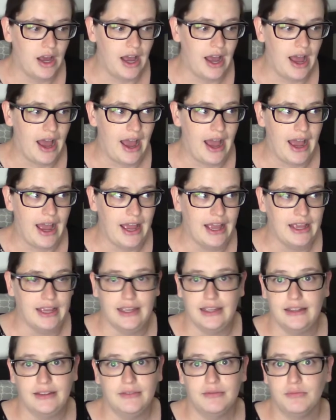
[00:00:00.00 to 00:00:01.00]

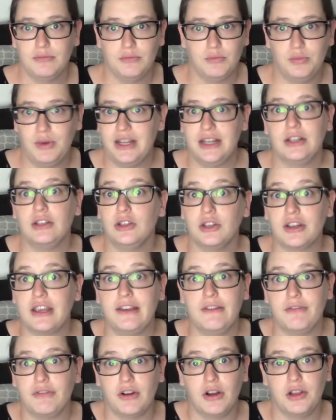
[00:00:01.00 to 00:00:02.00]
I went
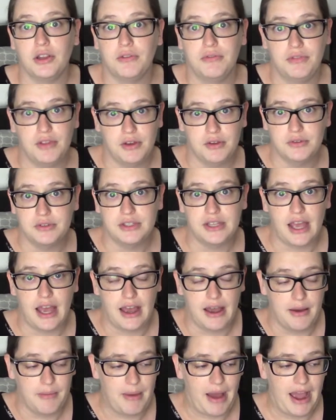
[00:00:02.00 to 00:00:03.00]
looking for all of those.
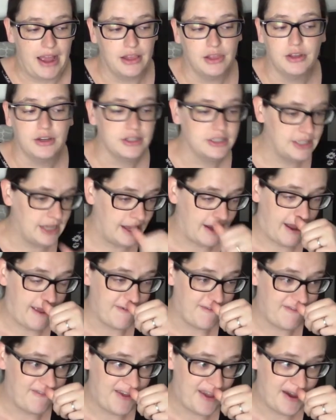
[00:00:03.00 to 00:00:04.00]
Um, I looked and I
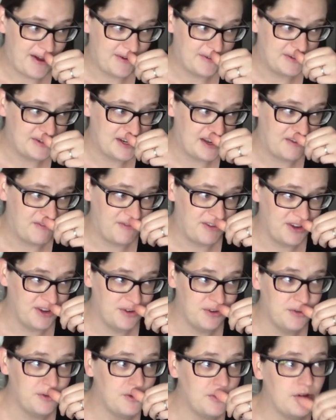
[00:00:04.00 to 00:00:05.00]
found a
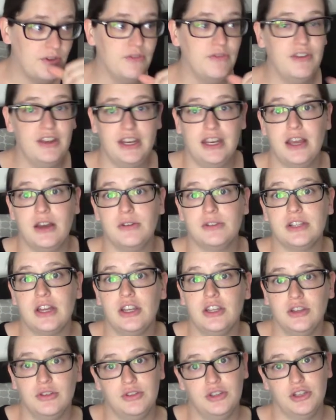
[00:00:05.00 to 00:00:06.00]
few videos
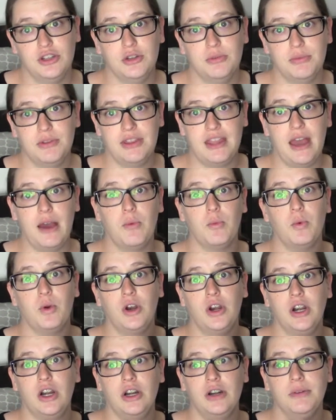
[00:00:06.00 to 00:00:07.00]
on YouTube that
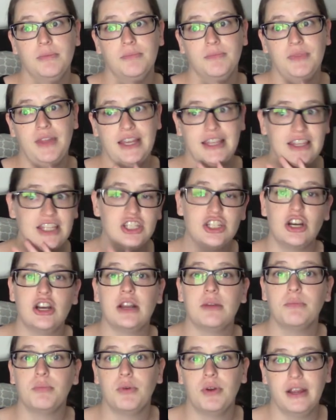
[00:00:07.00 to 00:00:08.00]
were like the
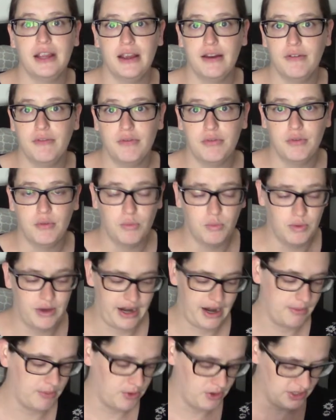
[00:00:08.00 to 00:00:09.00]
starting point of what
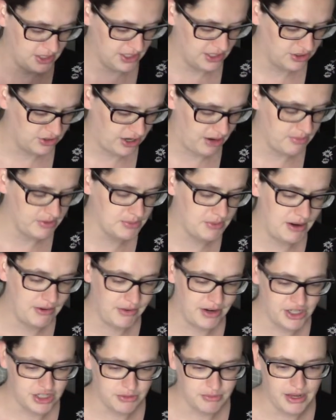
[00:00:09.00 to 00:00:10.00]
I'm going to describe as my
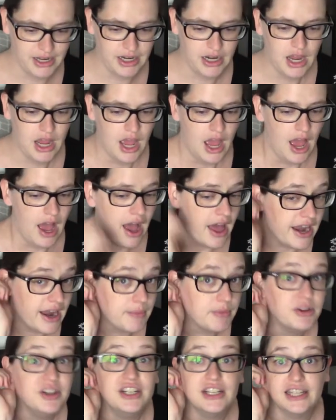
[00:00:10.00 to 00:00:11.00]
regimen. And
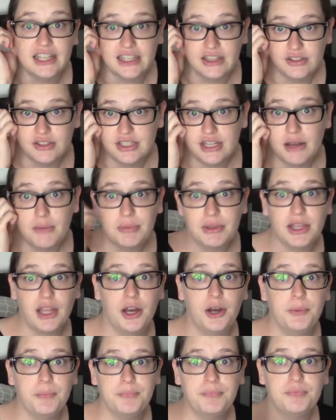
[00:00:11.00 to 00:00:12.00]
I'm going to link those down
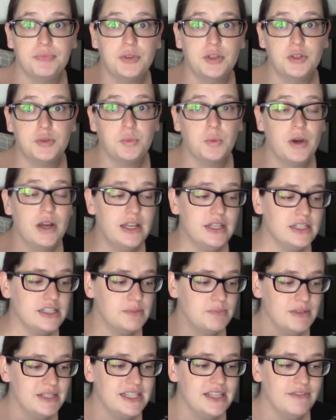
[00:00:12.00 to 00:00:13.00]
below. There's one
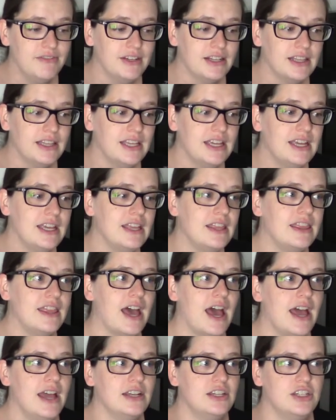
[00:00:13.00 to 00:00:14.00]
specifically
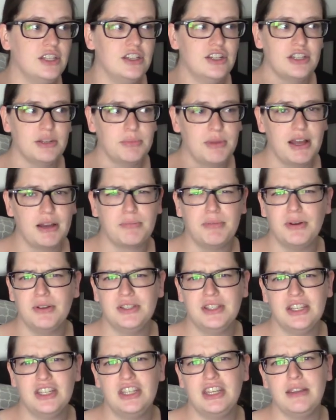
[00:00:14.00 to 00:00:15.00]
that she, there's a blog
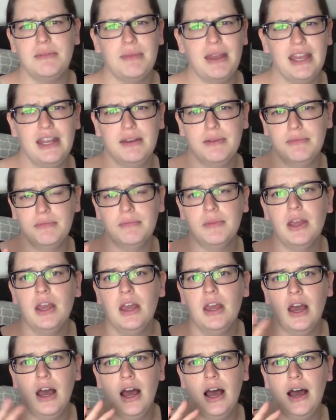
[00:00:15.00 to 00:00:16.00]
post that she made and
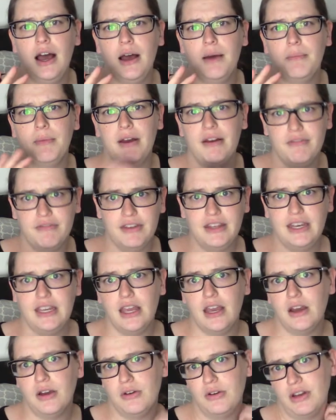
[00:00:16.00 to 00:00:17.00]
um, a
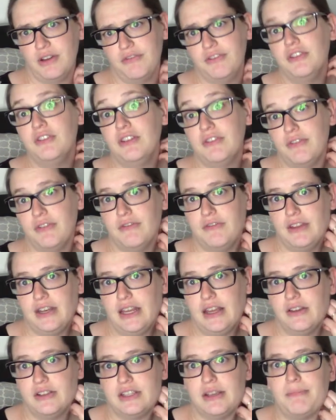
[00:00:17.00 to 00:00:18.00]
video, a few different
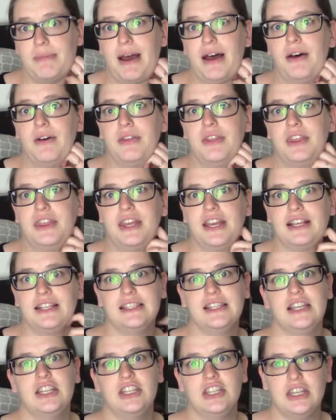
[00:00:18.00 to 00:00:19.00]
videos about the things
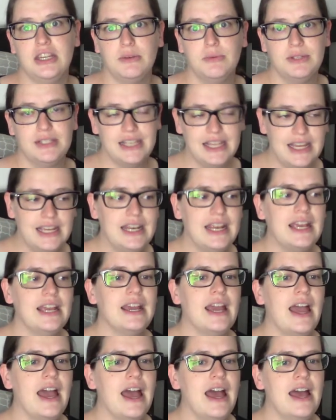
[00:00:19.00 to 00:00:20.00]
that she was
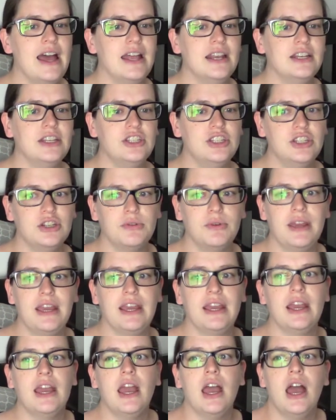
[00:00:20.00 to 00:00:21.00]
eating and
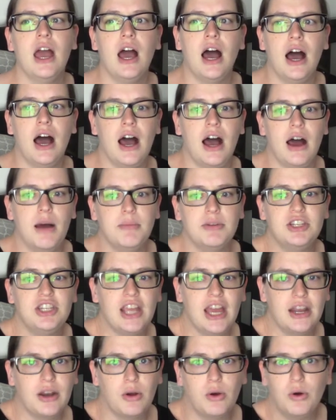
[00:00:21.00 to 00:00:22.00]
doing. Um, she
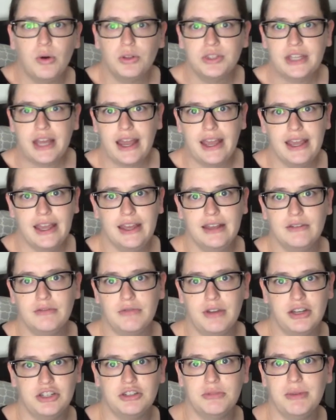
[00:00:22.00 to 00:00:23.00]
had a whole diet
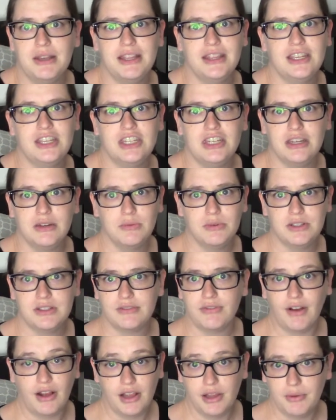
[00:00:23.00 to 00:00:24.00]
regimen that she was
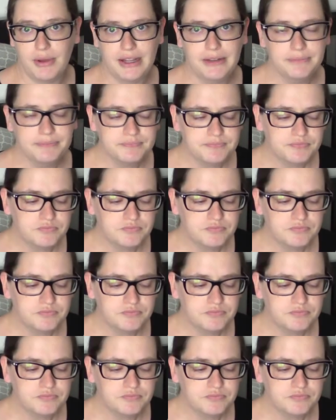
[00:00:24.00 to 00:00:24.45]
following.